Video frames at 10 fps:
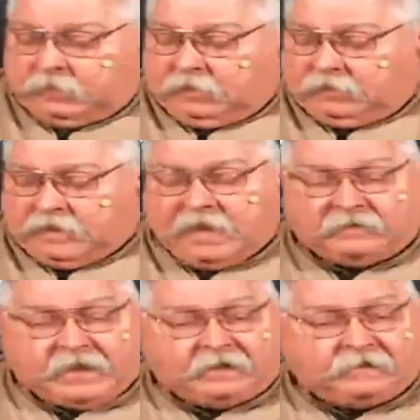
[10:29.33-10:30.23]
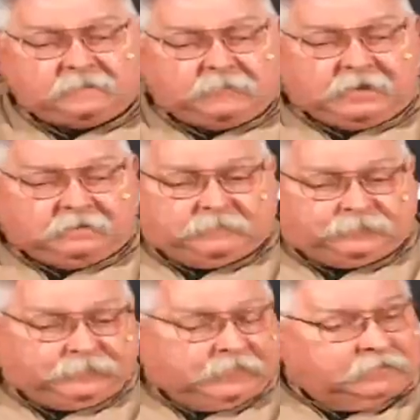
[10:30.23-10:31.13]
And now down to the meat.
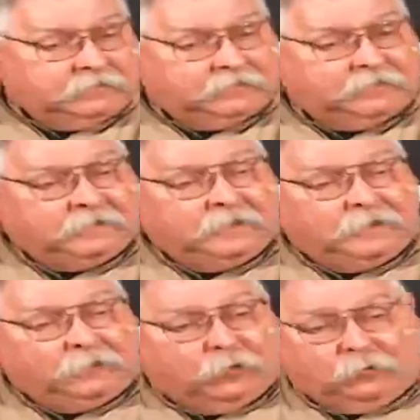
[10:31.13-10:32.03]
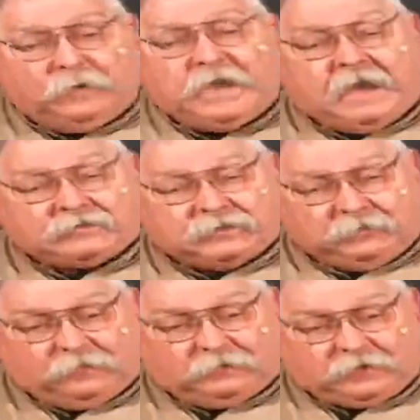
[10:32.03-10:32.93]
What we actually
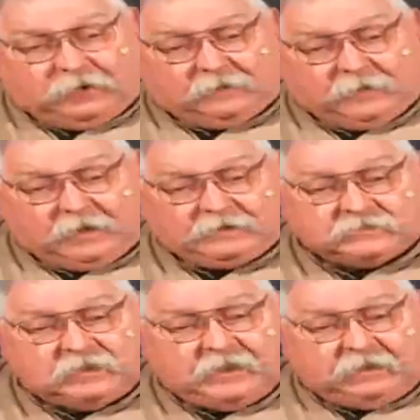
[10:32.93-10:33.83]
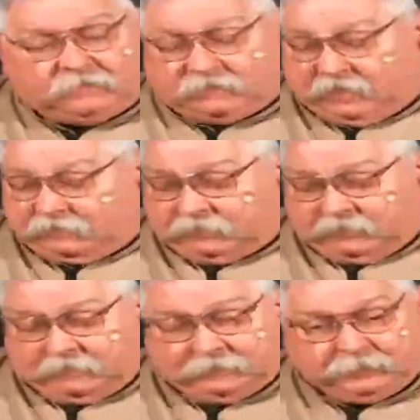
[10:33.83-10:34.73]
want to talk about is lathe
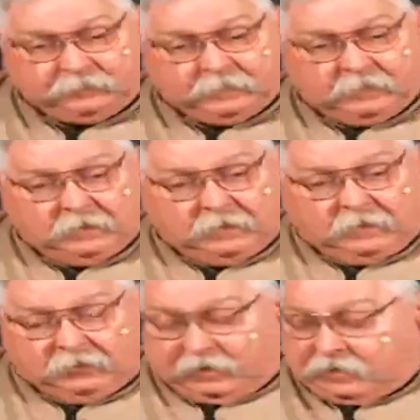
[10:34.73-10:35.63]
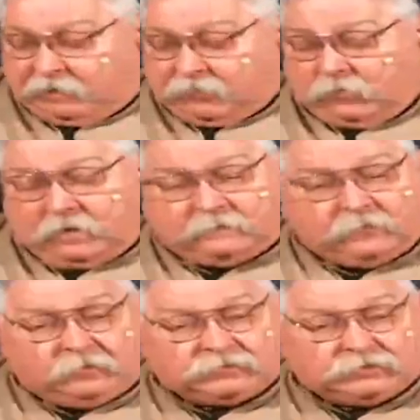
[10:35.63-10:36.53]
safety. Okay, number one, of
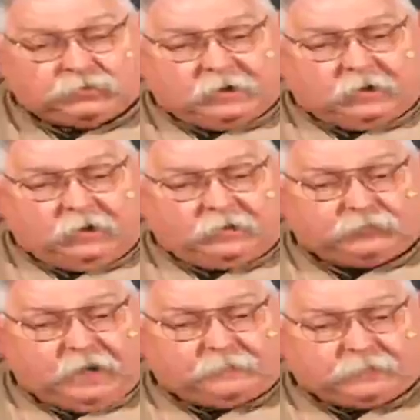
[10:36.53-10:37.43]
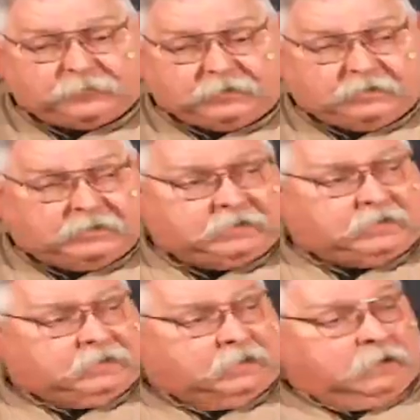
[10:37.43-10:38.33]
course, is wear all the proper
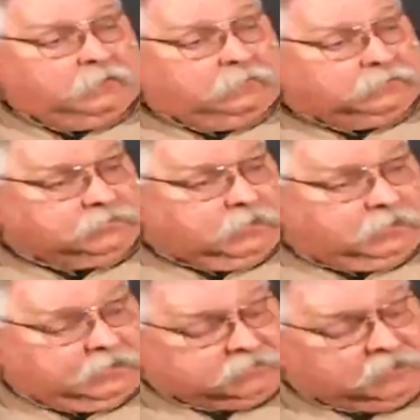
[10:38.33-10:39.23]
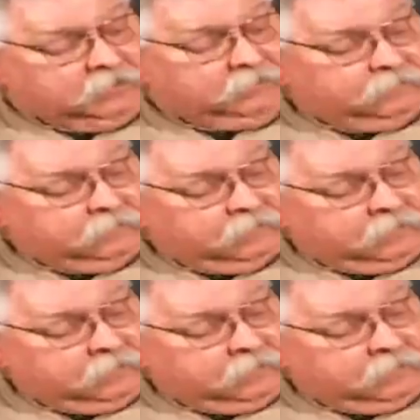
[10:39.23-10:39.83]
PPE, which is all this stuff.